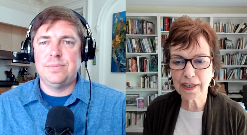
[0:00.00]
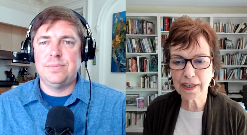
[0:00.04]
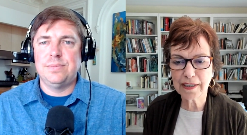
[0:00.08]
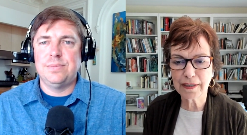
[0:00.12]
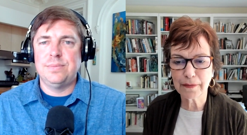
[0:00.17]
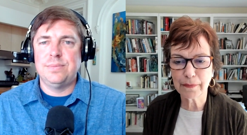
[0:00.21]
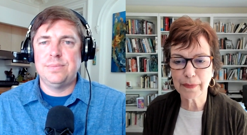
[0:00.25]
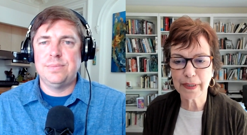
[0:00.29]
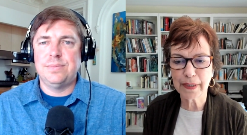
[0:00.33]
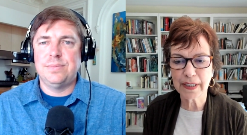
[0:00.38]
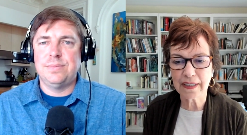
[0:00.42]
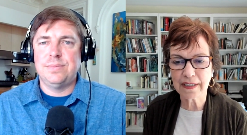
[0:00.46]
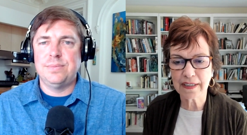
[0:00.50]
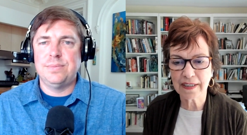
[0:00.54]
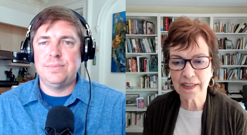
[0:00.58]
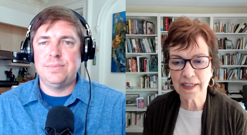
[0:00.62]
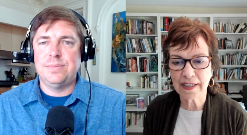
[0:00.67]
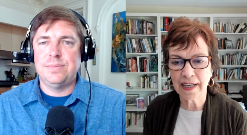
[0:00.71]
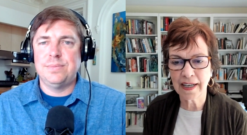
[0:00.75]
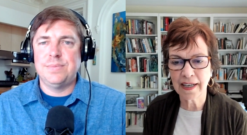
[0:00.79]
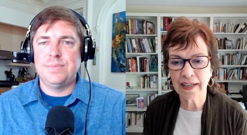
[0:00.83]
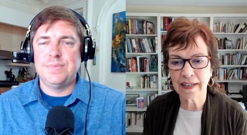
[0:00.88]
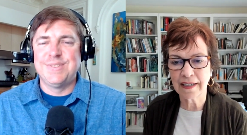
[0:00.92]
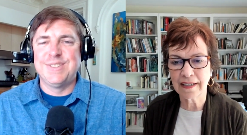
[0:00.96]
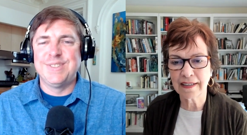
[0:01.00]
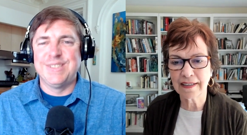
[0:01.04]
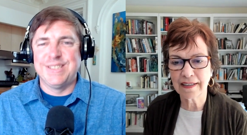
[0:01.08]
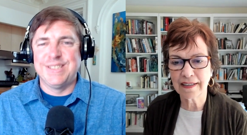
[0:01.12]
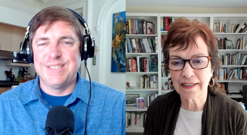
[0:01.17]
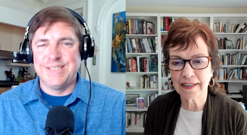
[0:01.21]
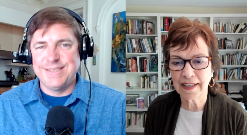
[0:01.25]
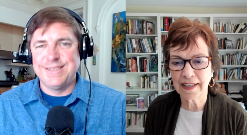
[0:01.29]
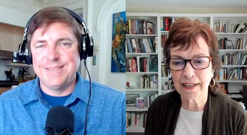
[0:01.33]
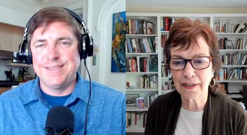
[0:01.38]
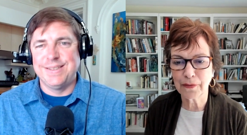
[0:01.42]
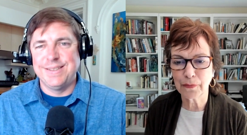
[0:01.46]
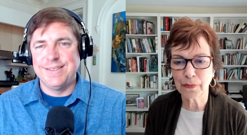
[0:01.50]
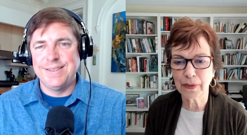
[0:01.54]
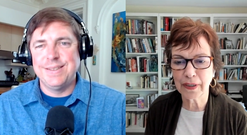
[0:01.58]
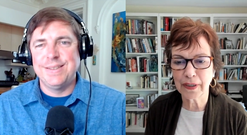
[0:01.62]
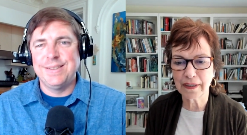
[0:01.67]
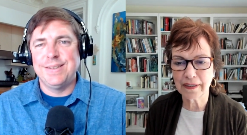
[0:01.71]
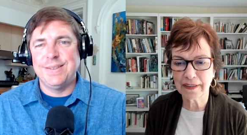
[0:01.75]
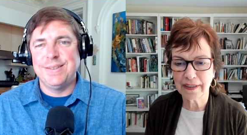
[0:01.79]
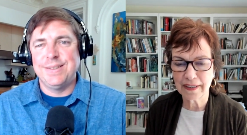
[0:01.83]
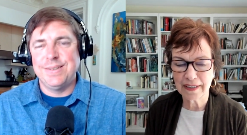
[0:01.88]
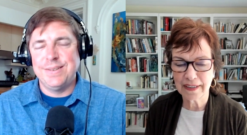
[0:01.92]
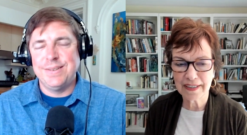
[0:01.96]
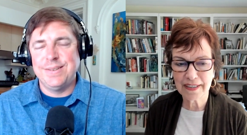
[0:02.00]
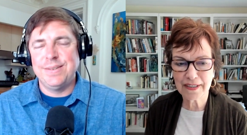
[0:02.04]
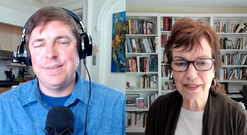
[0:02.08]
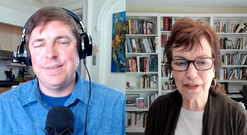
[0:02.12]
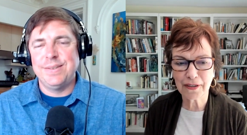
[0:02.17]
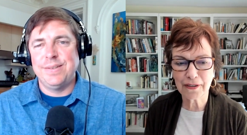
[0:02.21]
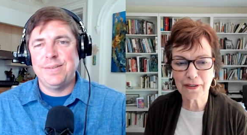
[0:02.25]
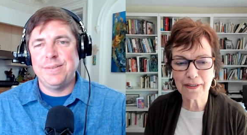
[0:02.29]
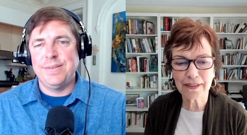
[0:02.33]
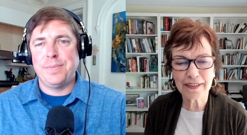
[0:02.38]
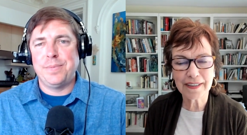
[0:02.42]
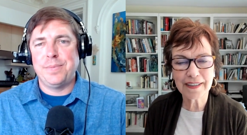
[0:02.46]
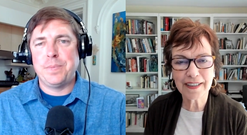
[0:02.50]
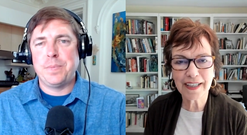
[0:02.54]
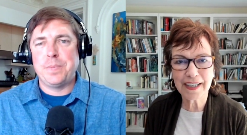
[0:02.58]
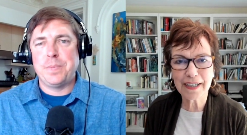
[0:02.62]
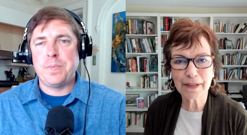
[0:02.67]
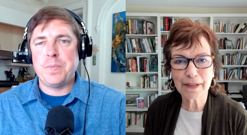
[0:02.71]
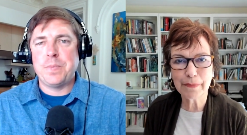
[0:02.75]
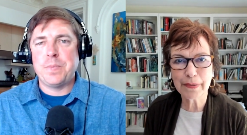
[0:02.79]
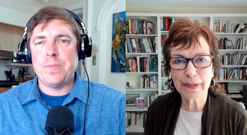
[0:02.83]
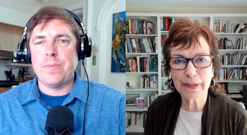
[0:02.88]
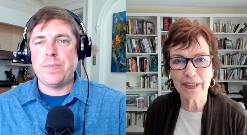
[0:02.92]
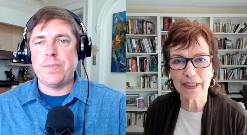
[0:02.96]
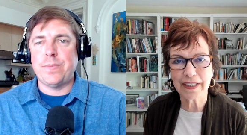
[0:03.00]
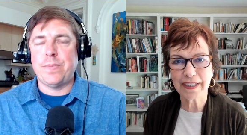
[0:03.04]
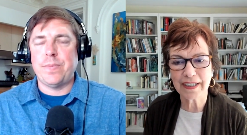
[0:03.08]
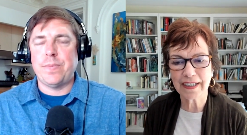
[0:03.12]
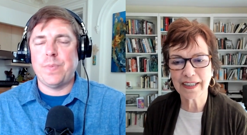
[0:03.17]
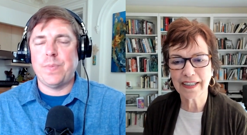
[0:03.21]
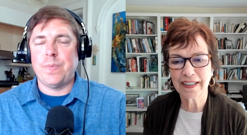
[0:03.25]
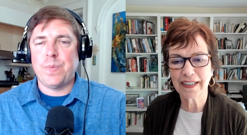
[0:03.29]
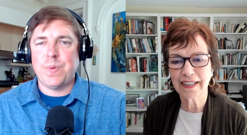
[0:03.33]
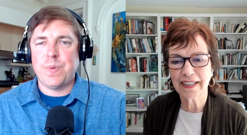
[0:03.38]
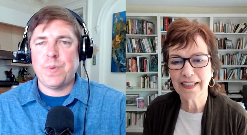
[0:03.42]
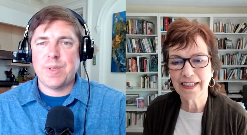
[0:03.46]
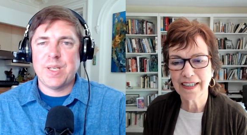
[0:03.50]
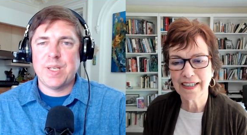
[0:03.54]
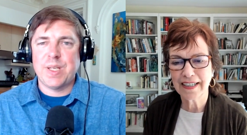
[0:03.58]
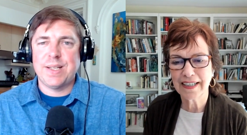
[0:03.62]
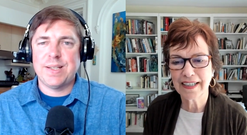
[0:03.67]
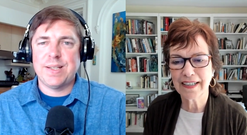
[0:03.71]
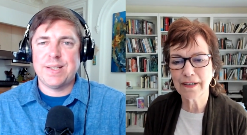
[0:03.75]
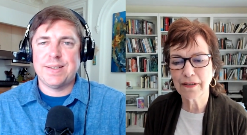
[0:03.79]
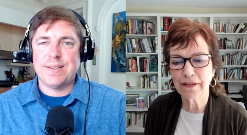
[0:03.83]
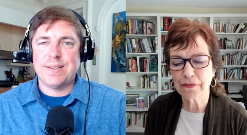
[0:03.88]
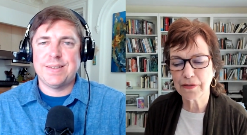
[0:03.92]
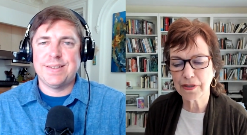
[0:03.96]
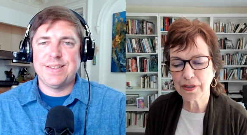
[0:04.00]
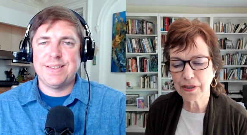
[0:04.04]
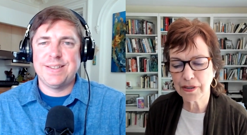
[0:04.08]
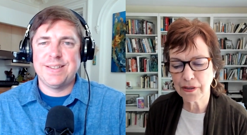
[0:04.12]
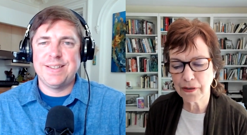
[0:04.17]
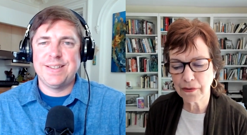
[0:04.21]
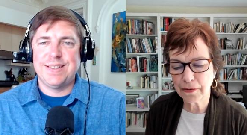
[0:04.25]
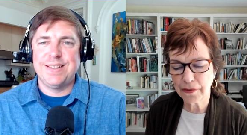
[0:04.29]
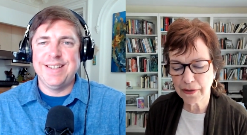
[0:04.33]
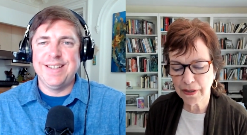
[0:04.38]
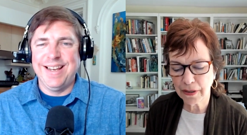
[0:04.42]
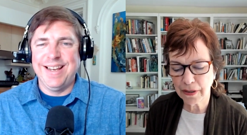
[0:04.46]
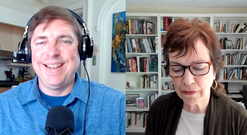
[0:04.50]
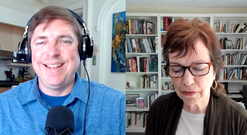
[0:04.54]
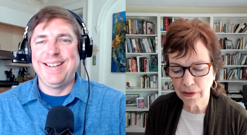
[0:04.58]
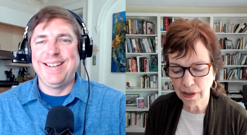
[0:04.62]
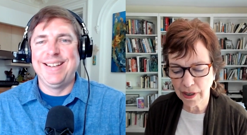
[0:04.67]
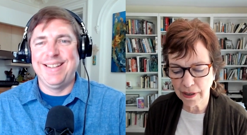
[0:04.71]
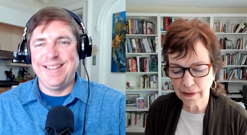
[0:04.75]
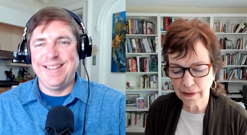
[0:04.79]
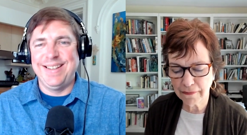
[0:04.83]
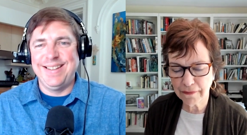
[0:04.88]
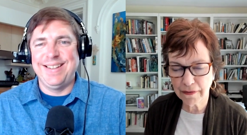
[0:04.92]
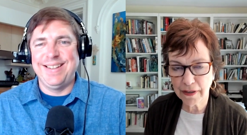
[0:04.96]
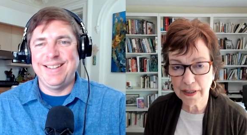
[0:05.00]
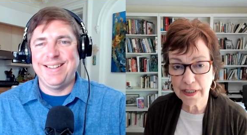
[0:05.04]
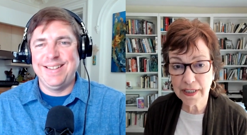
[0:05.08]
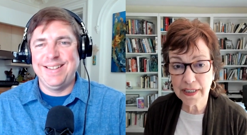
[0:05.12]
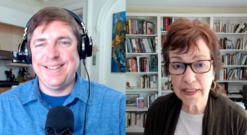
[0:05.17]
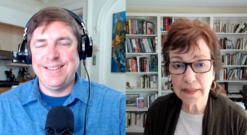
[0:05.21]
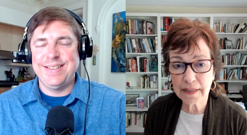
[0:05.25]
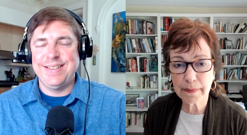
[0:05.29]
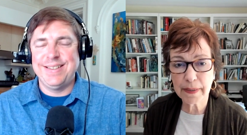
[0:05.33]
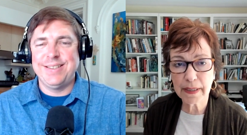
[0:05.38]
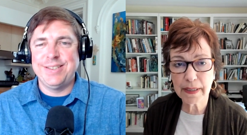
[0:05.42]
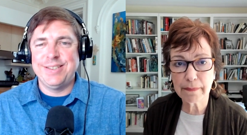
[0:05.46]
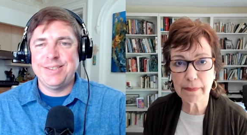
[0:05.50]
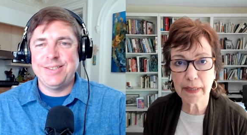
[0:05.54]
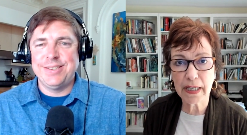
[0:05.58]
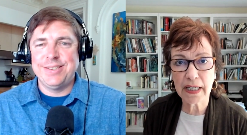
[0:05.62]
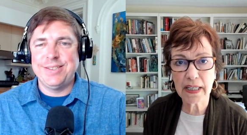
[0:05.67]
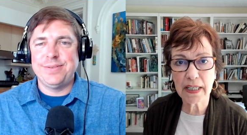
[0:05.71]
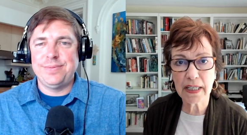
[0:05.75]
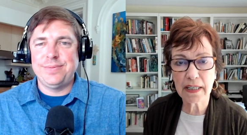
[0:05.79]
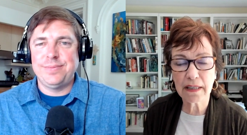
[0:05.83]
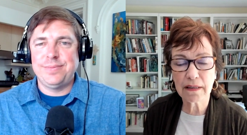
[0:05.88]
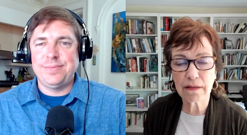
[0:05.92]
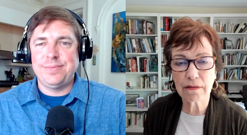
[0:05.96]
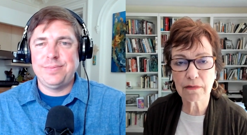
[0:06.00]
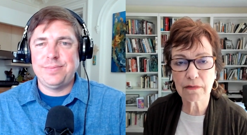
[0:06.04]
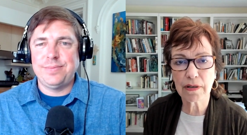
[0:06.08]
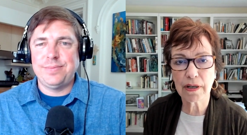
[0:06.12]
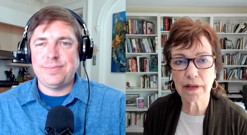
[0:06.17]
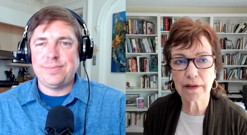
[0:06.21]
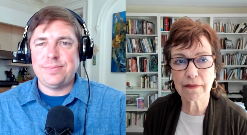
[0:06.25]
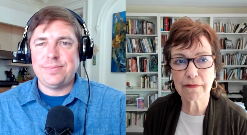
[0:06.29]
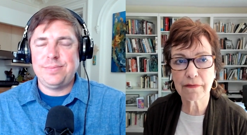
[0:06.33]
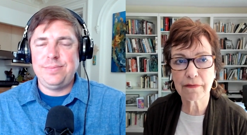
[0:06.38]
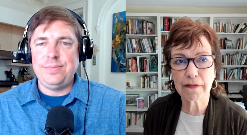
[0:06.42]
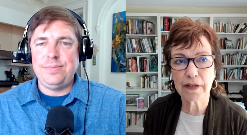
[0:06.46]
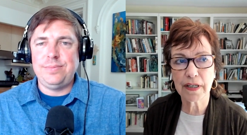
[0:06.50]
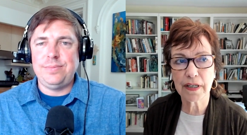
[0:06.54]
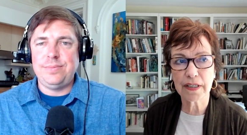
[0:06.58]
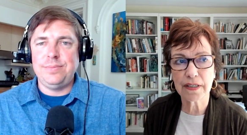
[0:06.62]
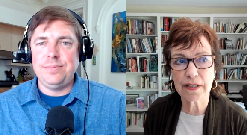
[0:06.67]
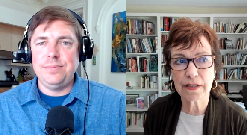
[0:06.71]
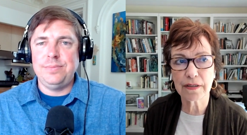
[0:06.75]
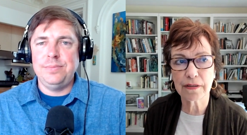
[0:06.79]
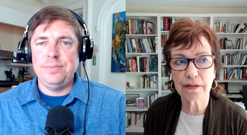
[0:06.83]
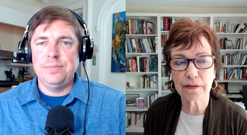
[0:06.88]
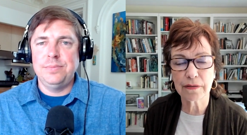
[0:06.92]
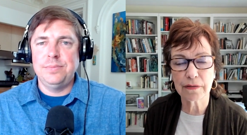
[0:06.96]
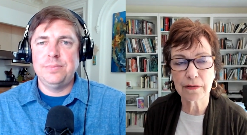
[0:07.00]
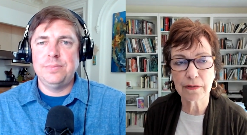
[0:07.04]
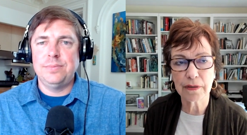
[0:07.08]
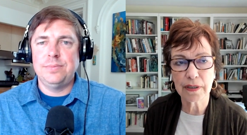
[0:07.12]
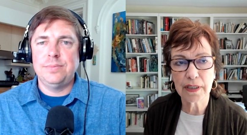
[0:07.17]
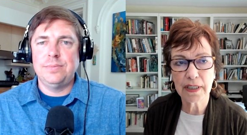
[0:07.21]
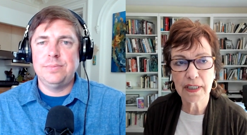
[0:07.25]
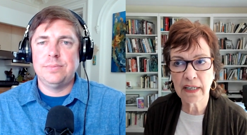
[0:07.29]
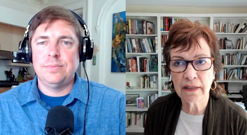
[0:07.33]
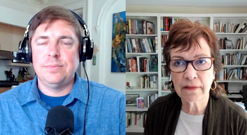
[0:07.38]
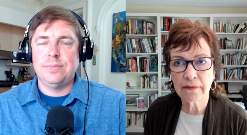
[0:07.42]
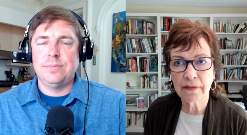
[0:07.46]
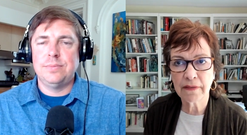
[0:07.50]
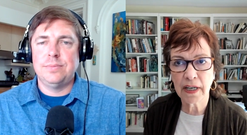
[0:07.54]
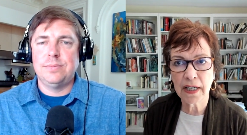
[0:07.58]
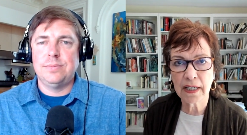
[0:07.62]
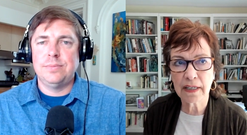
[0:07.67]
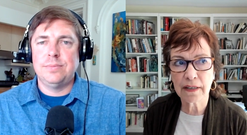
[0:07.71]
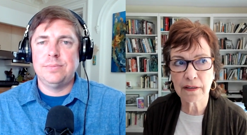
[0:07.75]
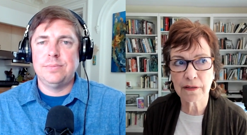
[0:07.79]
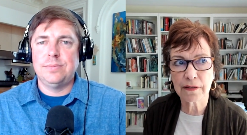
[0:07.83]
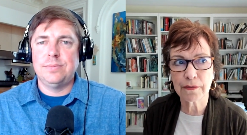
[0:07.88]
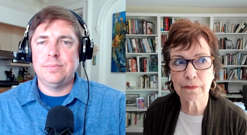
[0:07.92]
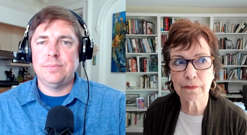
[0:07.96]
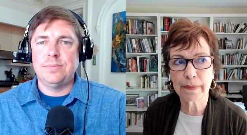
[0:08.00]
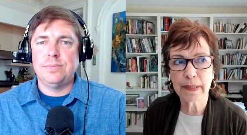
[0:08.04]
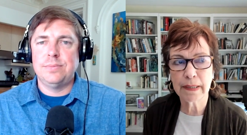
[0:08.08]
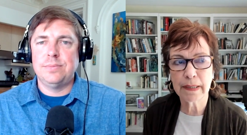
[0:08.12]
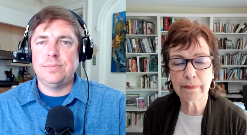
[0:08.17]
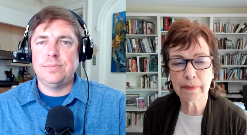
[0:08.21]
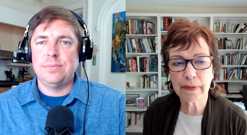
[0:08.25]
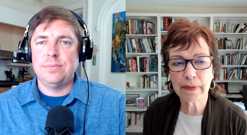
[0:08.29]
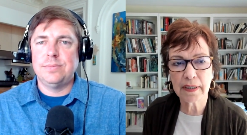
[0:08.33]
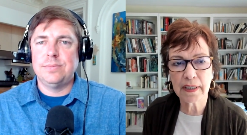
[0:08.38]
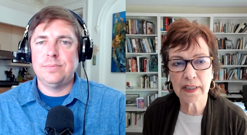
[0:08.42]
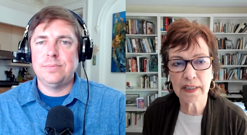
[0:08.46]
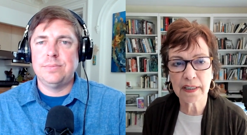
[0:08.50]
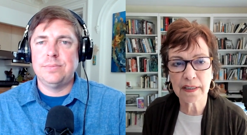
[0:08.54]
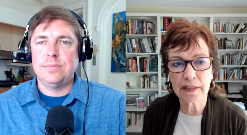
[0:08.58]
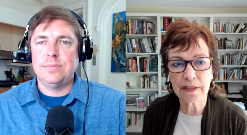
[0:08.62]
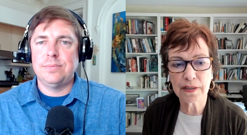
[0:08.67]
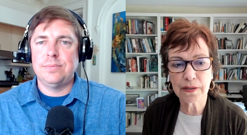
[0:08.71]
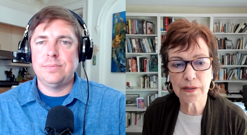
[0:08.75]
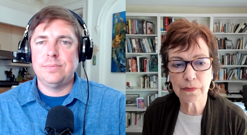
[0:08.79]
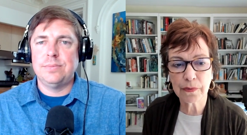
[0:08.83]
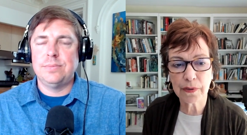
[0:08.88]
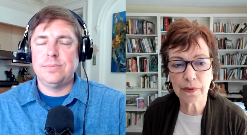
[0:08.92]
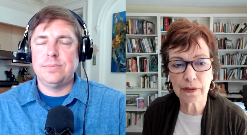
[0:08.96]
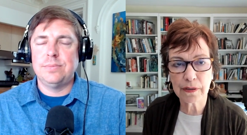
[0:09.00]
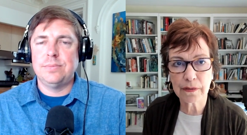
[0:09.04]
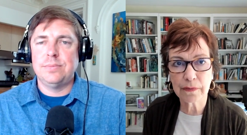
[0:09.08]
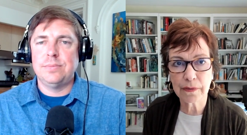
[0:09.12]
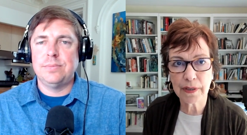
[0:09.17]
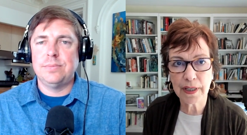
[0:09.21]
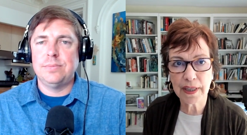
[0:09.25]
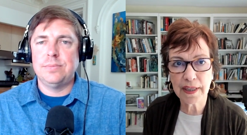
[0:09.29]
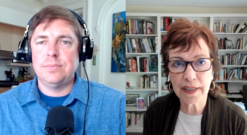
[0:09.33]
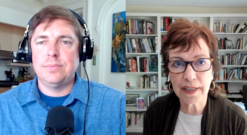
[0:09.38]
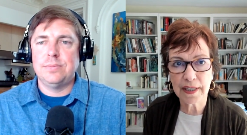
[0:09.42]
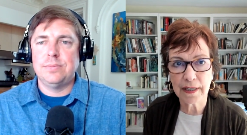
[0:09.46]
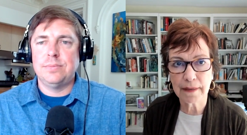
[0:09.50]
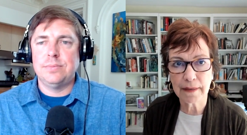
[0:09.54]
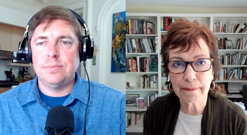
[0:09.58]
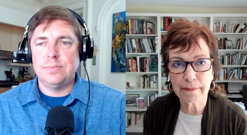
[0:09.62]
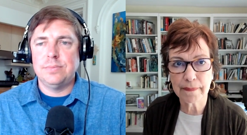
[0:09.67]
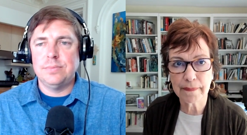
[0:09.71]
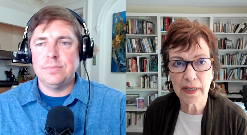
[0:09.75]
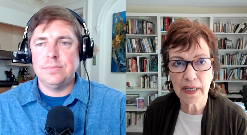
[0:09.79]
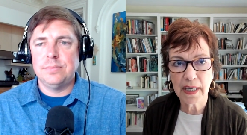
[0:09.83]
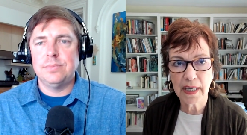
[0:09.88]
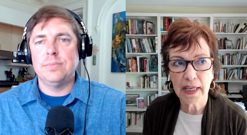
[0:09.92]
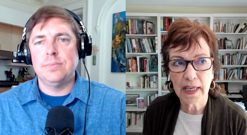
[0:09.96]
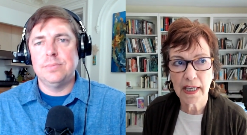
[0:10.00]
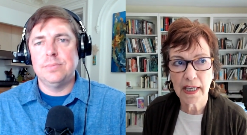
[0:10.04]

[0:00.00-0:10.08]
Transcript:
Speaker 1: document, and then it will start looking like a book. You know, so they're not afraid to spend money. They're not afraid to invite other people in to work with them.